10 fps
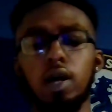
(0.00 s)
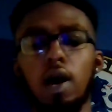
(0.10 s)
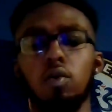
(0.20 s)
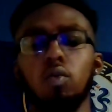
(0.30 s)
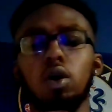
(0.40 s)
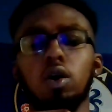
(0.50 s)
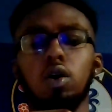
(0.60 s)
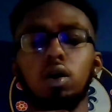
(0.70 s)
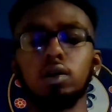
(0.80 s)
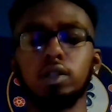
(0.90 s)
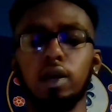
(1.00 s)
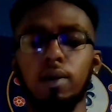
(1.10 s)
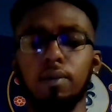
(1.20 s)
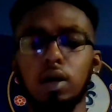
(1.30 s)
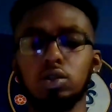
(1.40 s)
I will work hard to
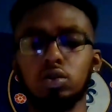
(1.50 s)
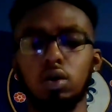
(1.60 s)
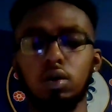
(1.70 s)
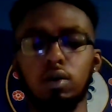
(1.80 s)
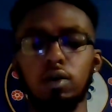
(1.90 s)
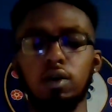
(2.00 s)
get back stronger.